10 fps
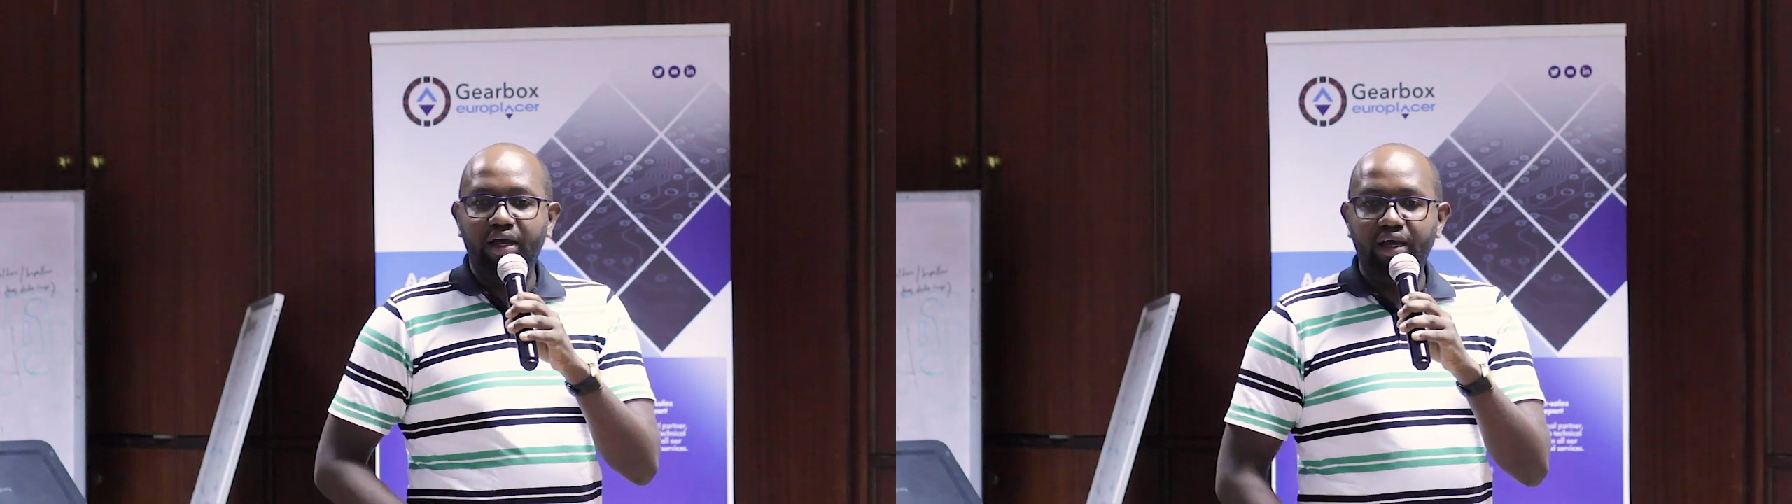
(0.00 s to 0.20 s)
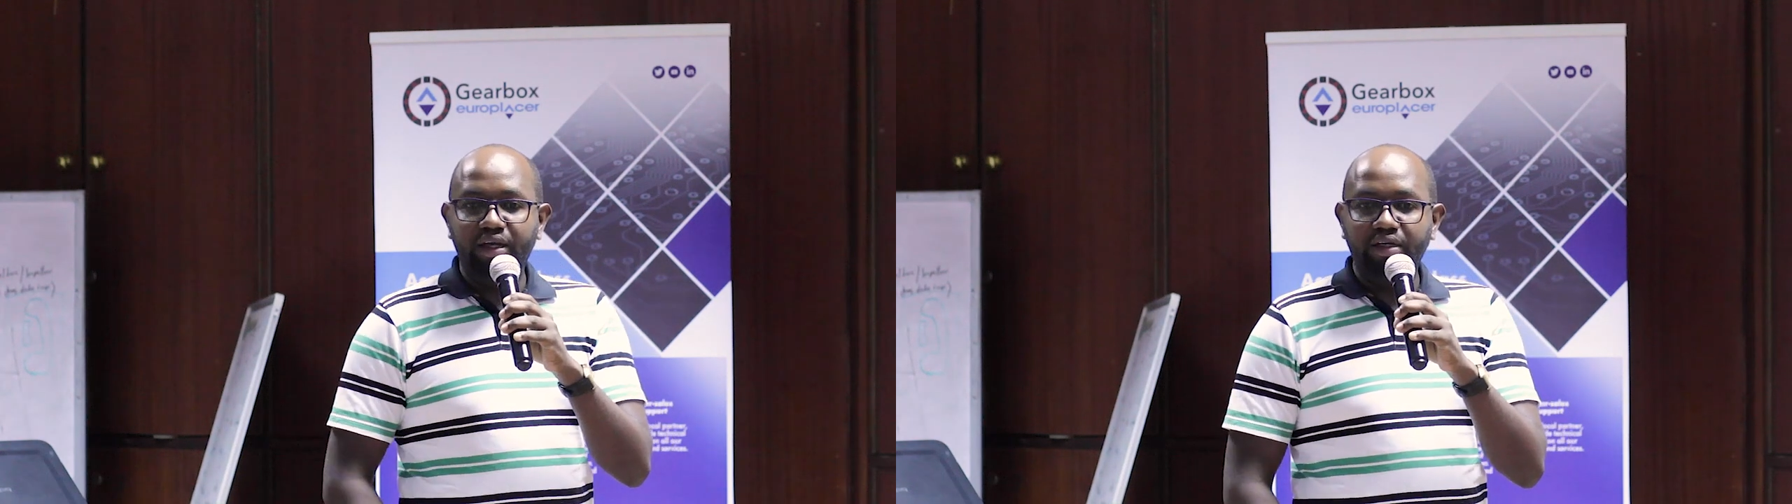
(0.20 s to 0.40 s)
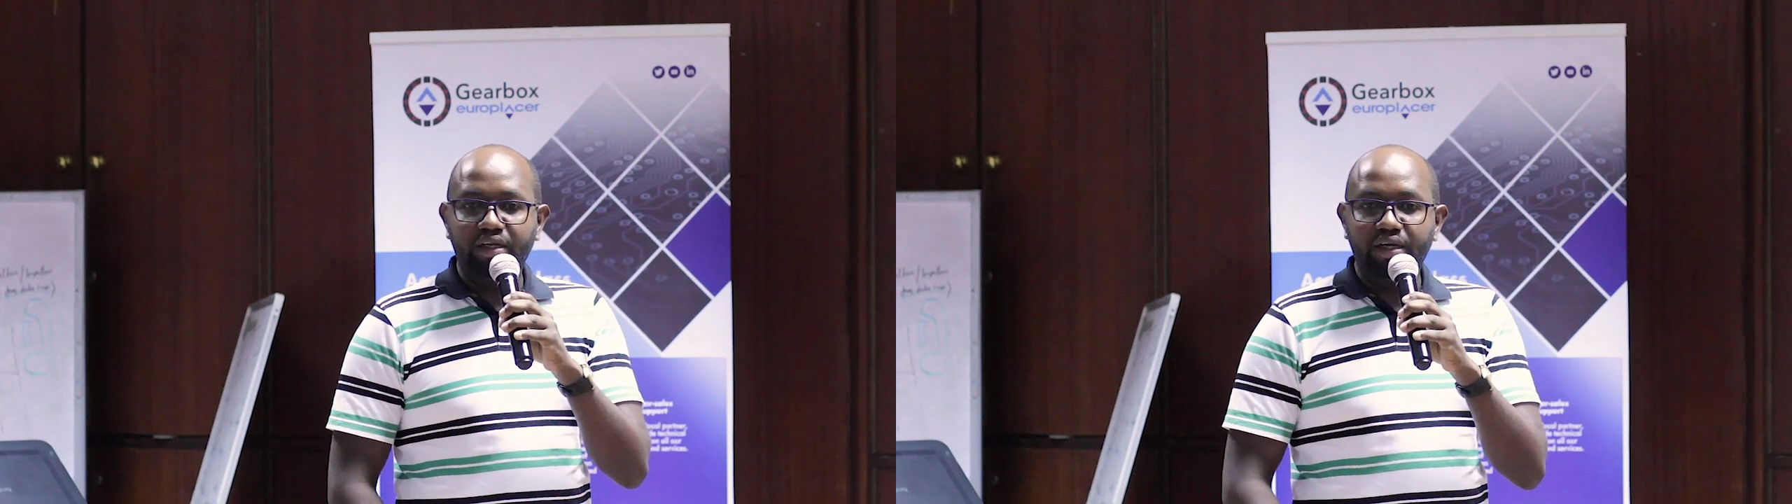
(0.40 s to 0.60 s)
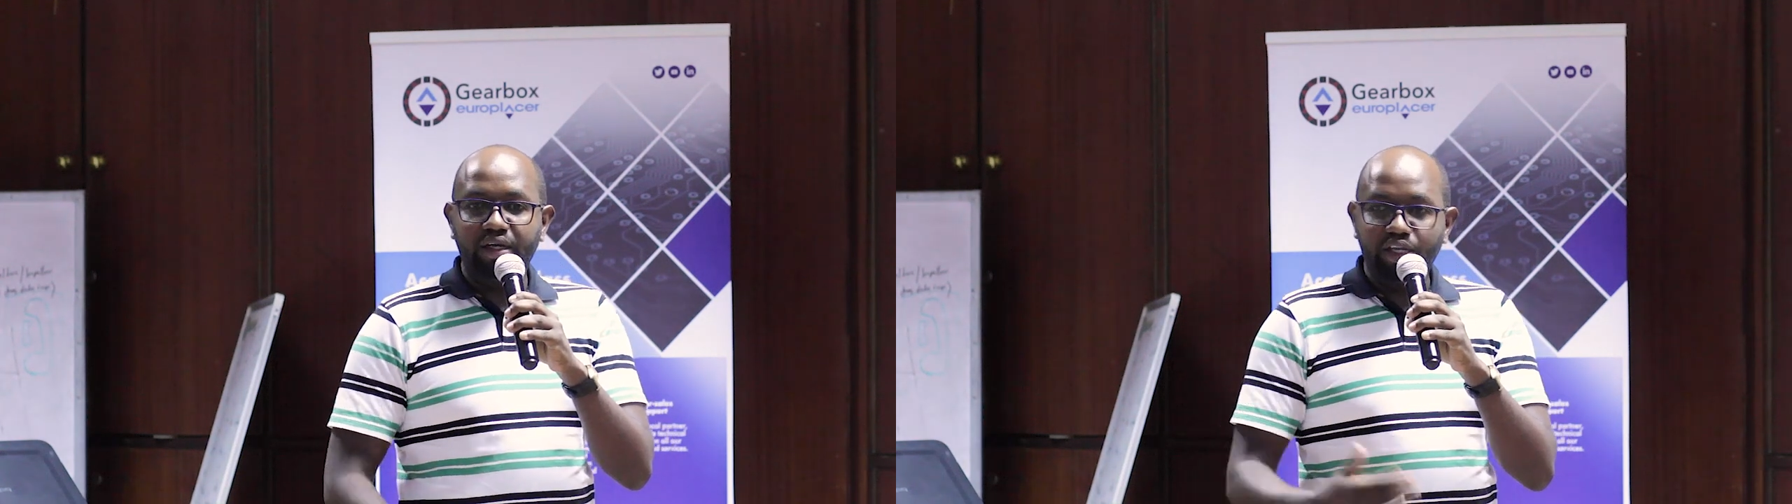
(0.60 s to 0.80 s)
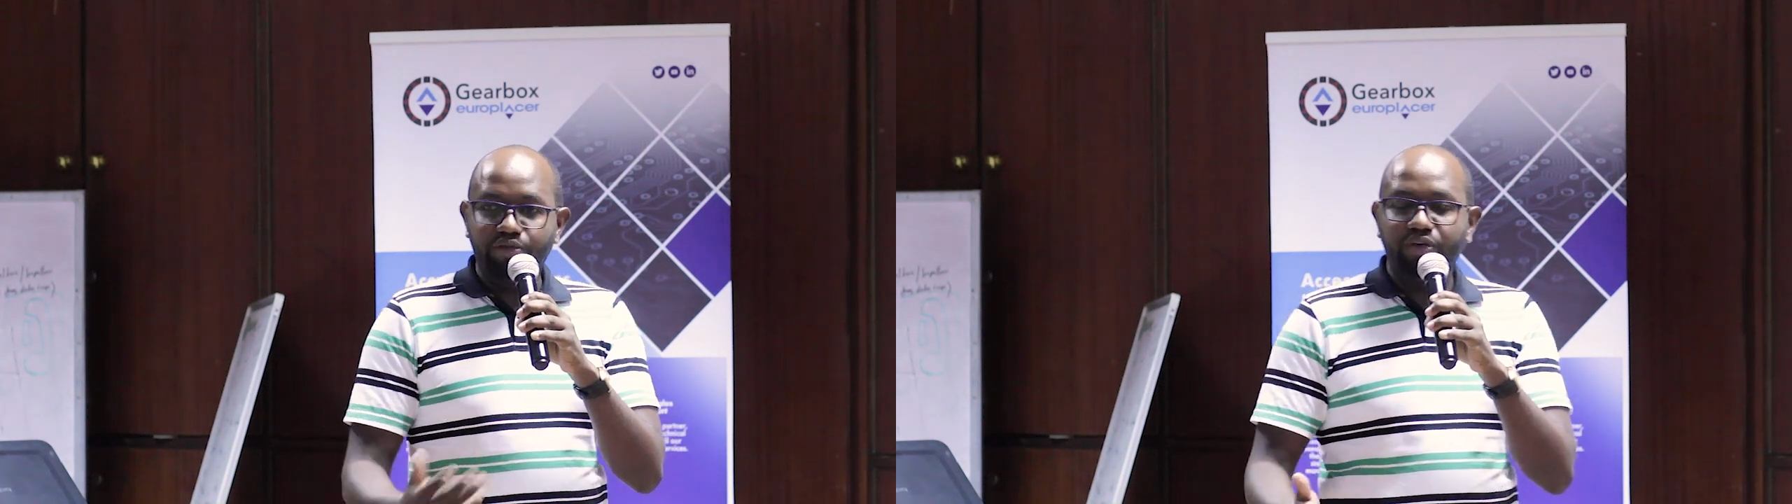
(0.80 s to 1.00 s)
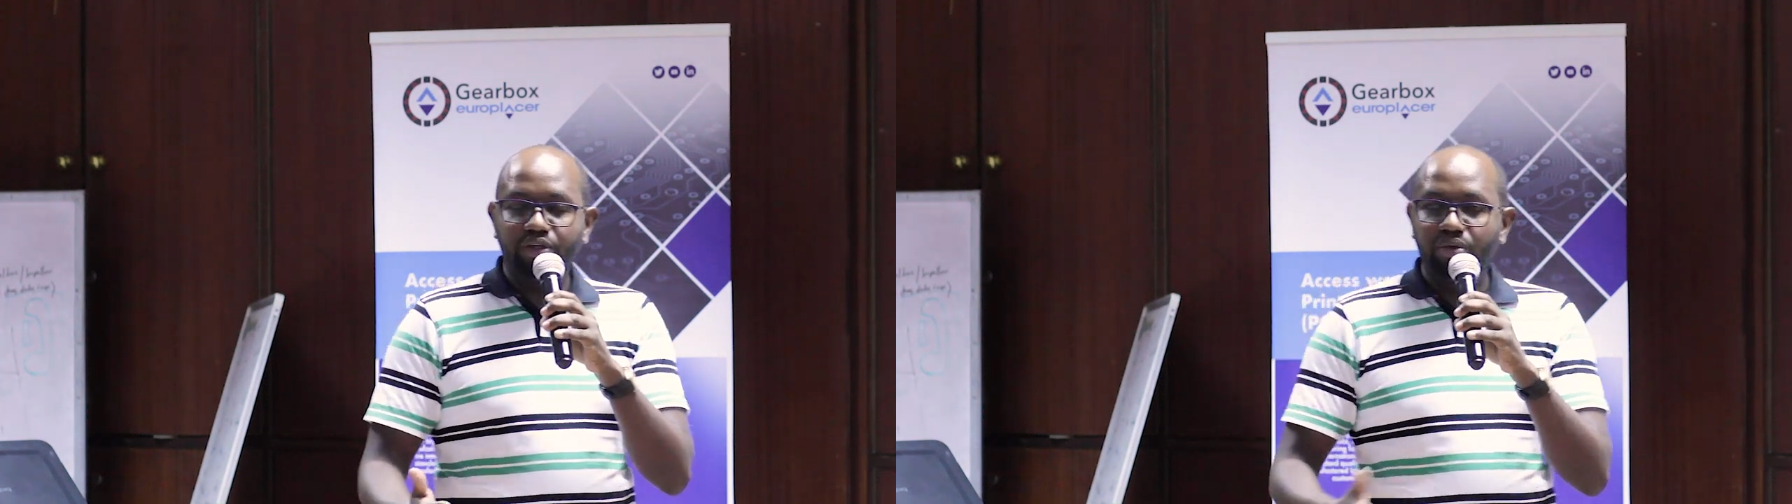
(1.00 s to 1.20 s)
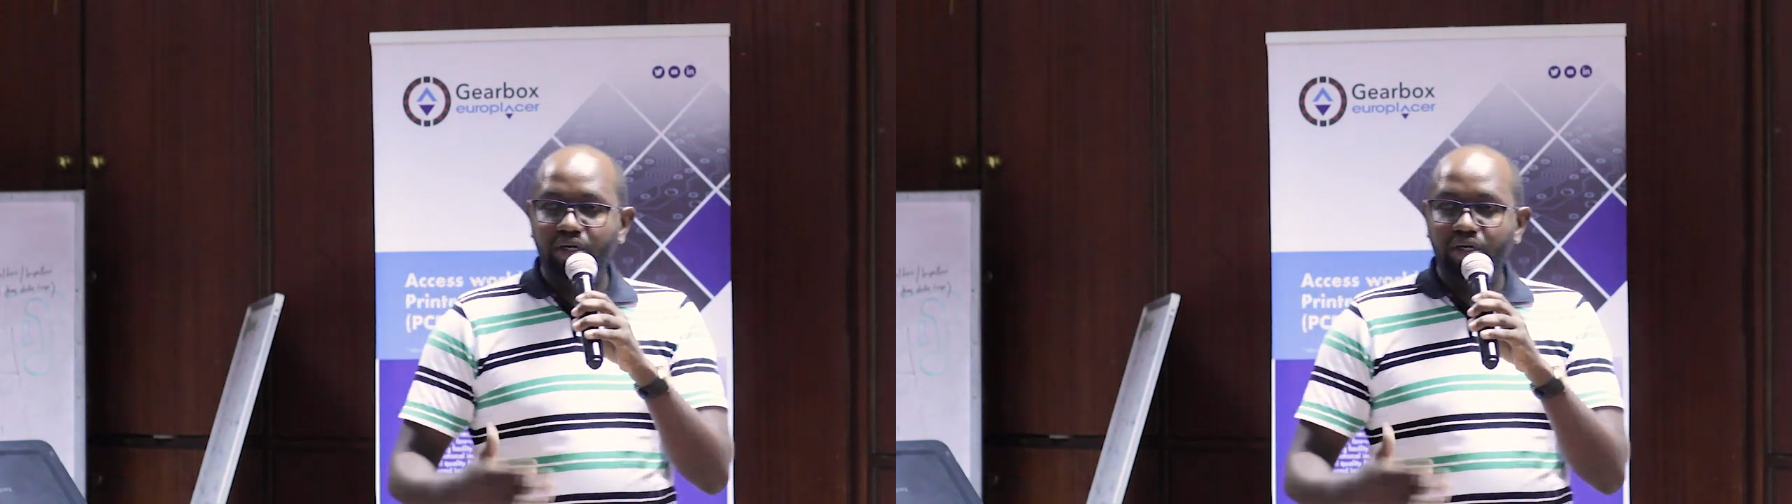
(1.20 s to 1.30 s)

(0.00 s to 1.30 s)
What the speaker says: And if it